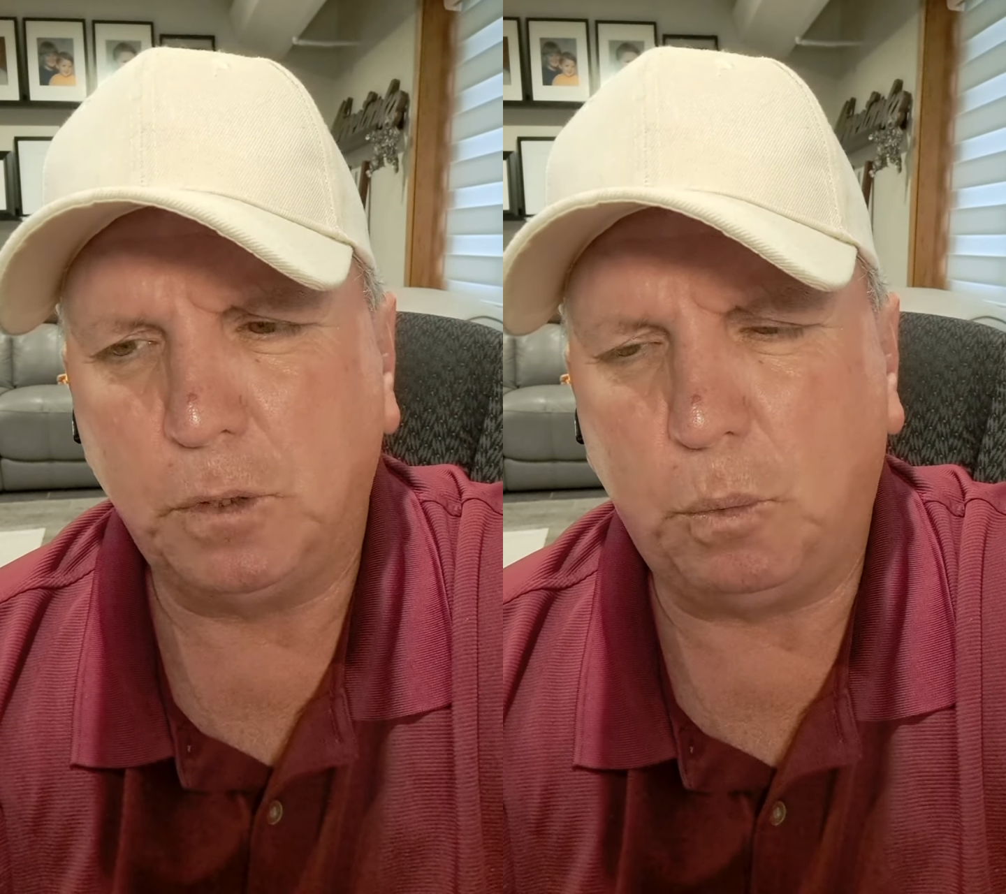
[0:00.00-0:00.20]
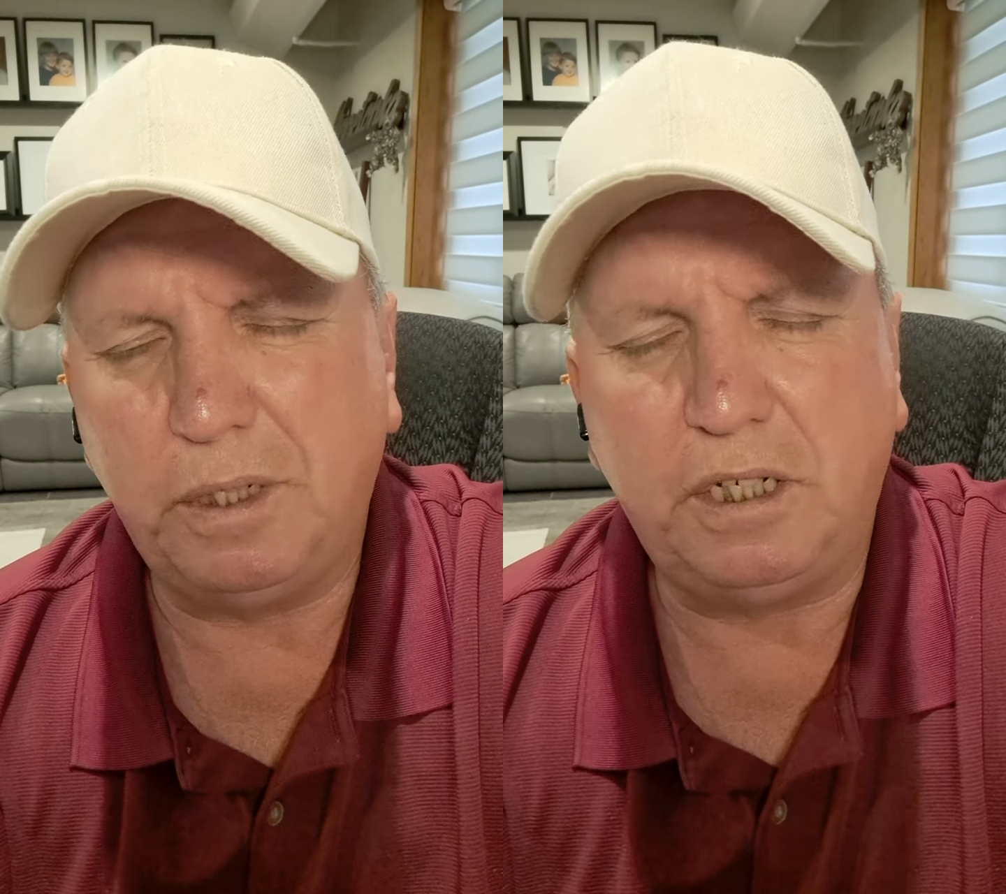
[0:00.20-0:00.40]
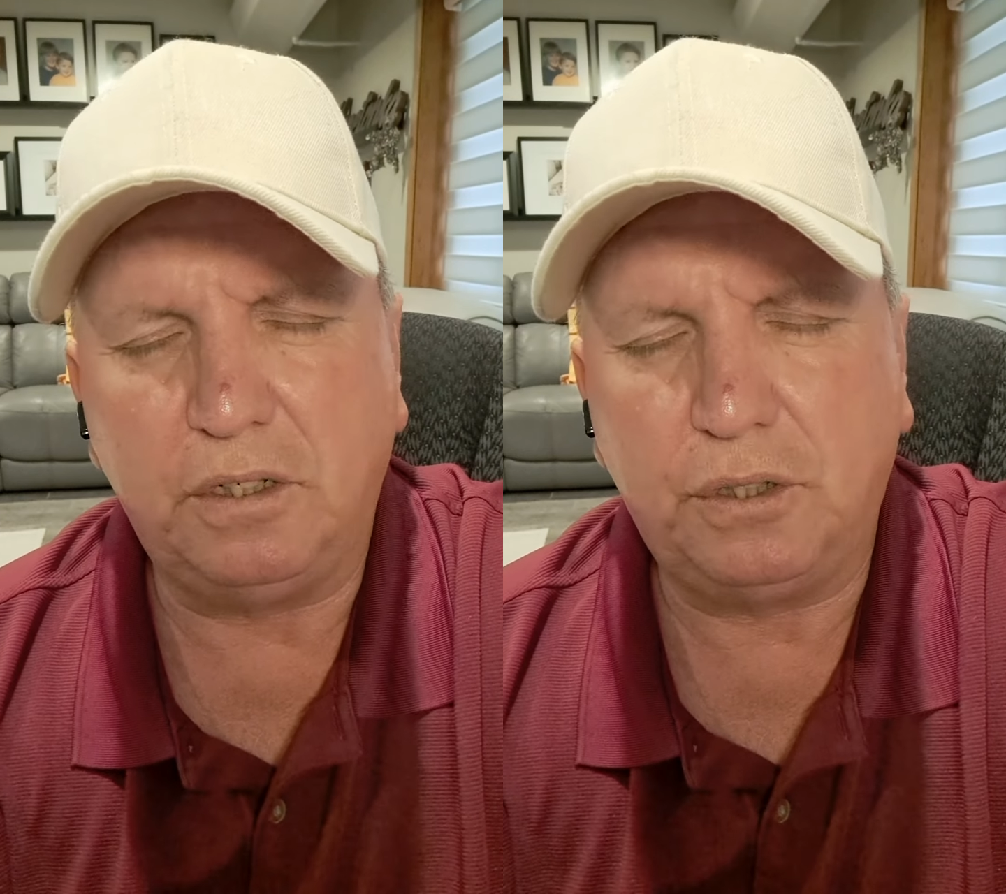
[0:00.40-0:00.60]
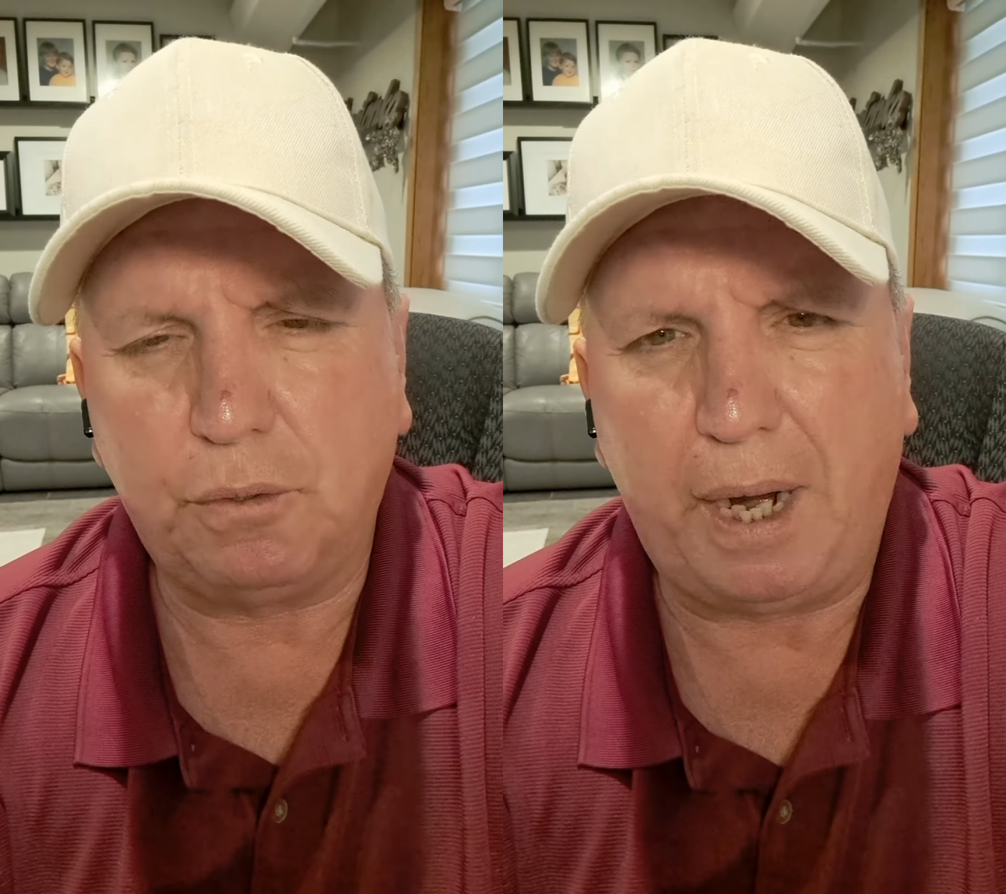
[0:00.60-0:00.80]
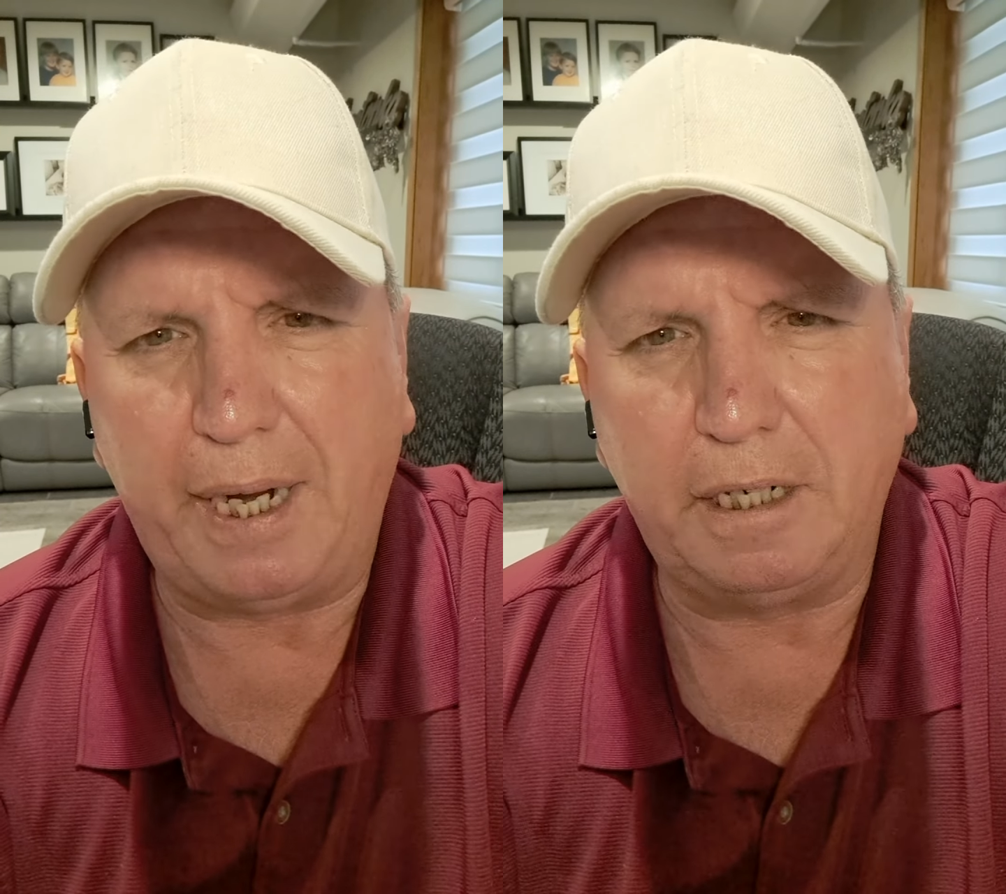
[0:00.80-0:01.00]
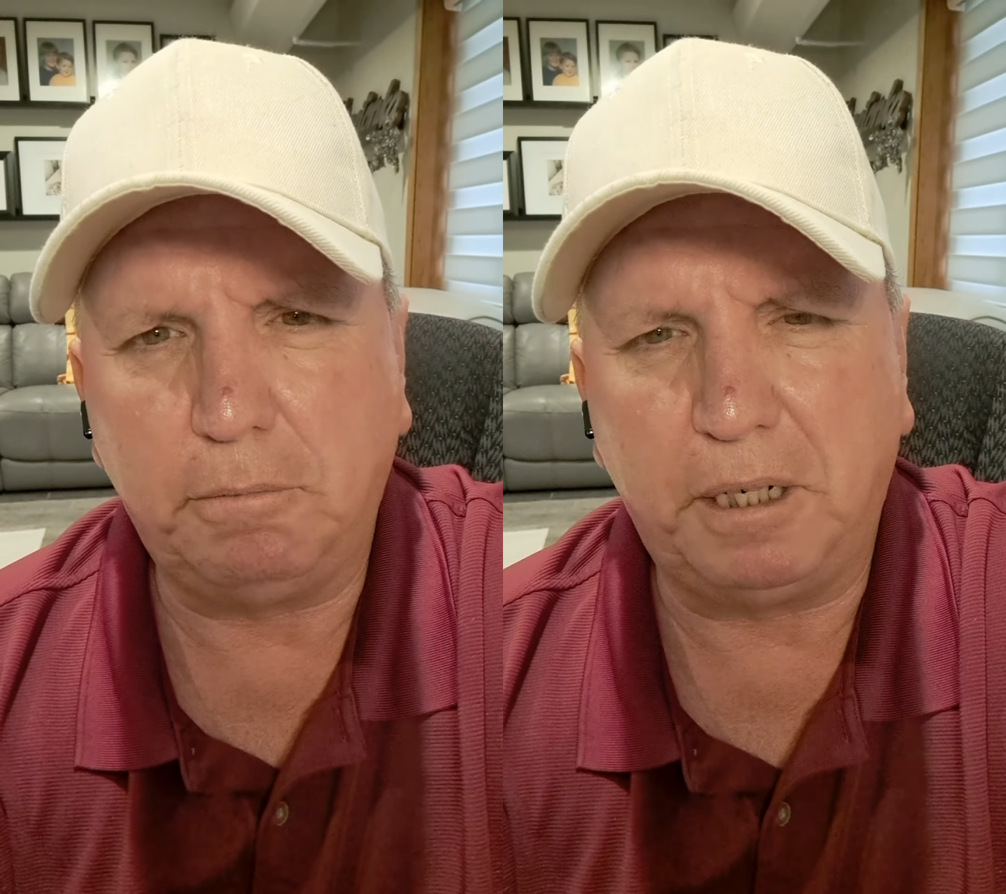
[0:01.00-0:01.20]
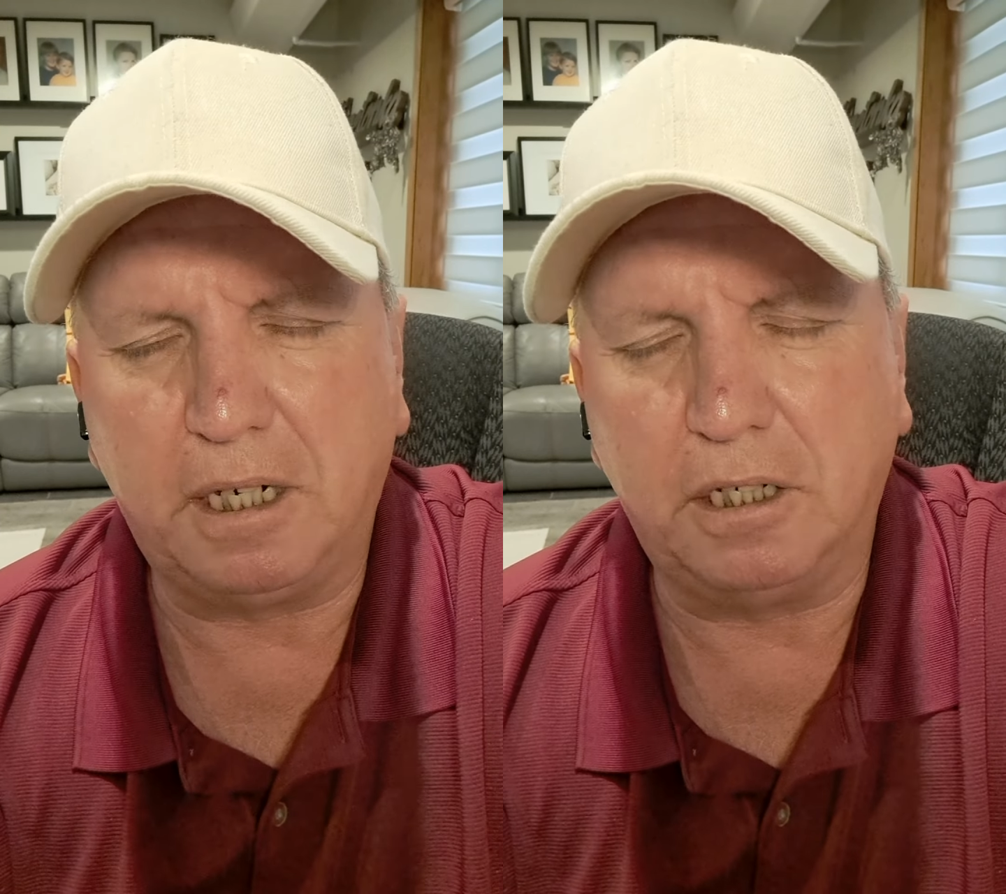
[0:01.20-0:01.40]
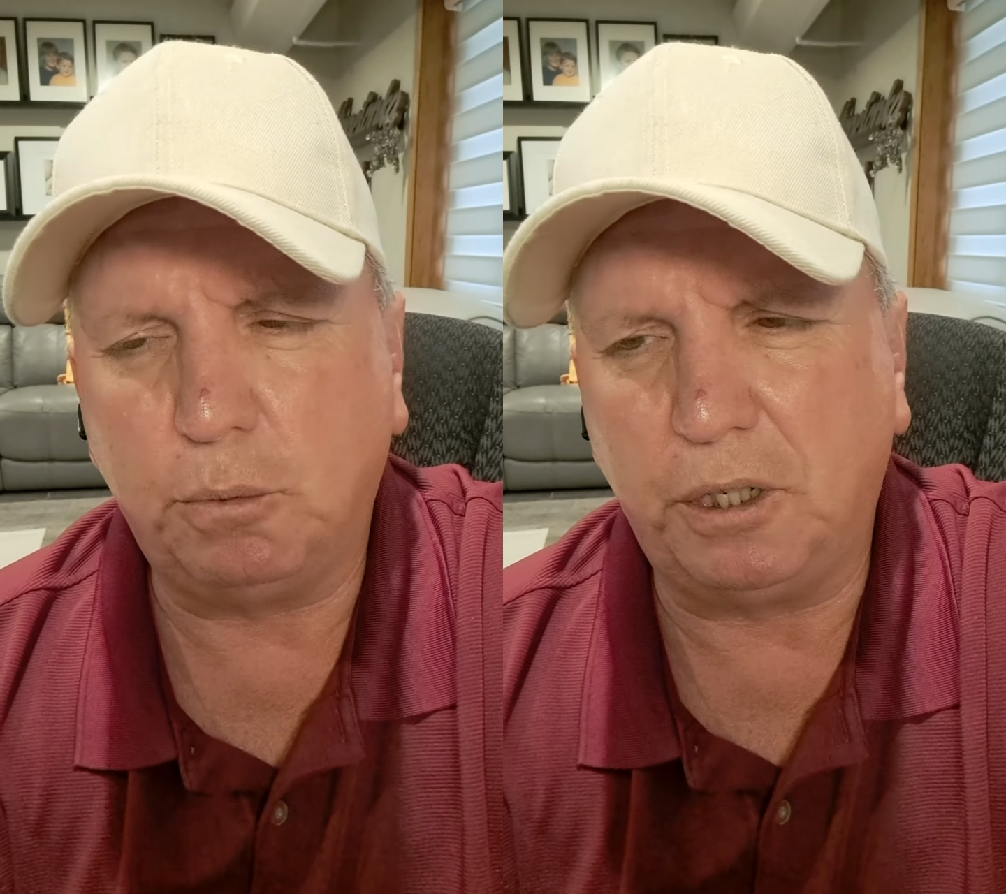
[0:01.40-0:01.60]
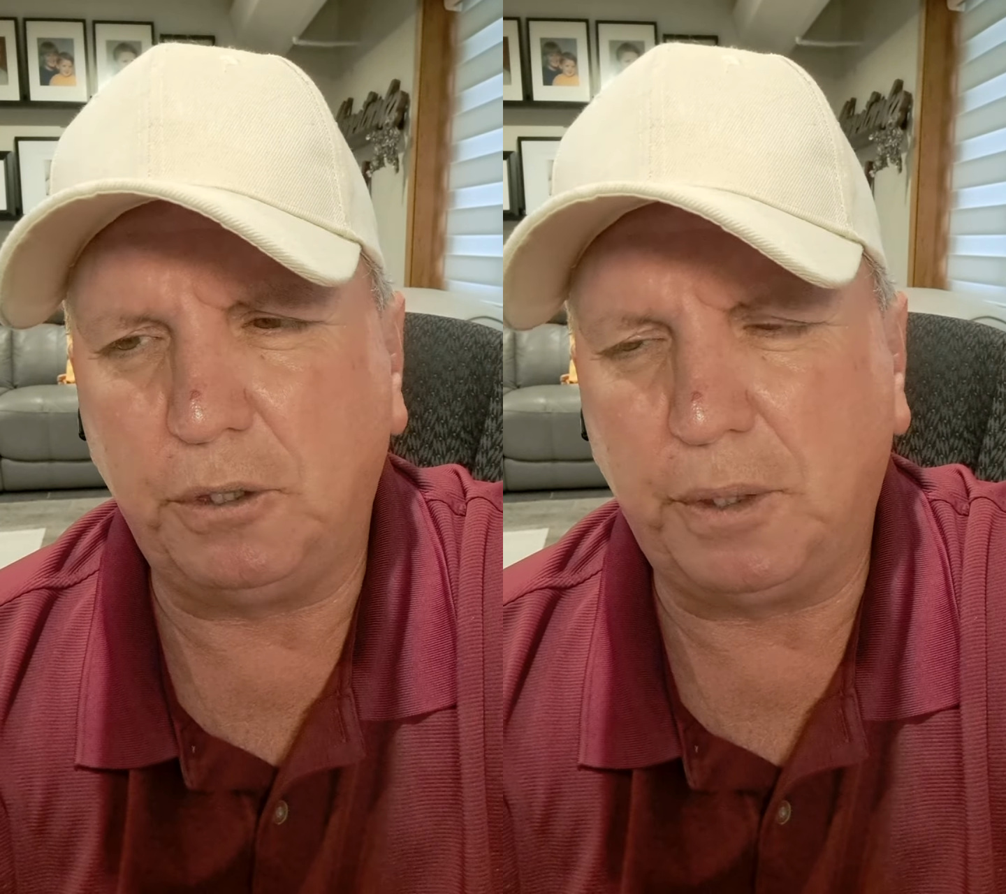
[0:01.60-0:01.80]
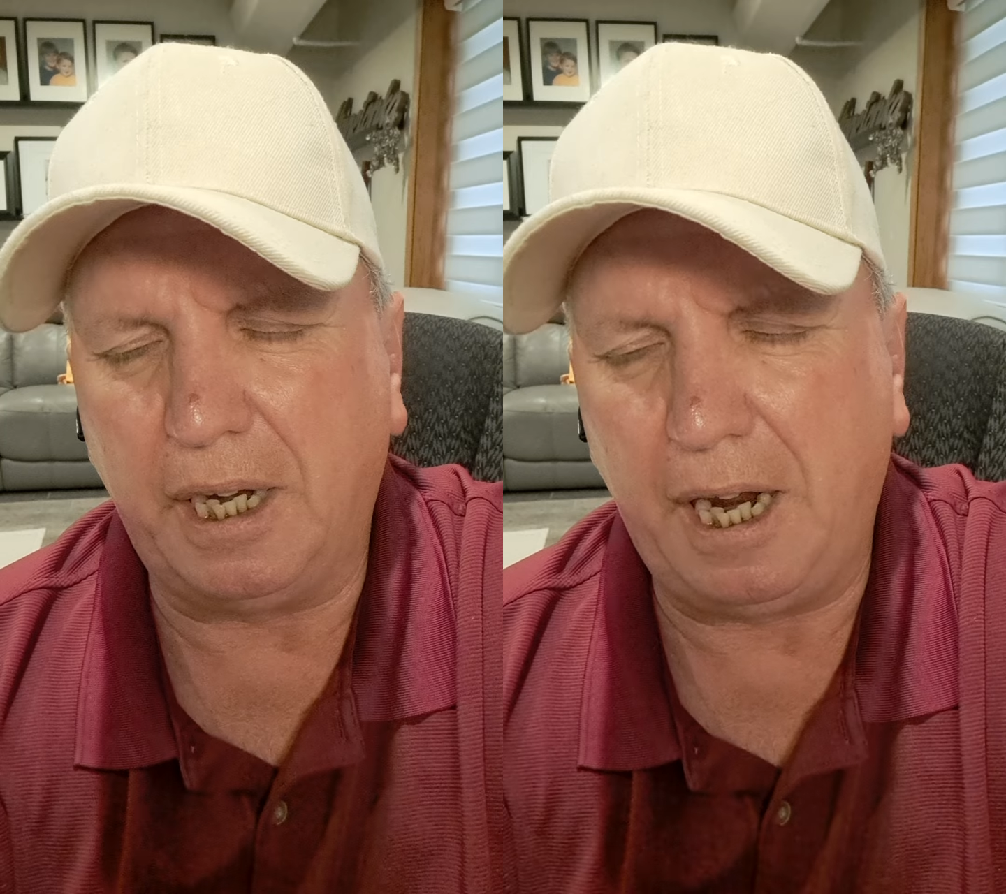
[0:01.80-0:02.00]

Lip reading: which is strange because when you get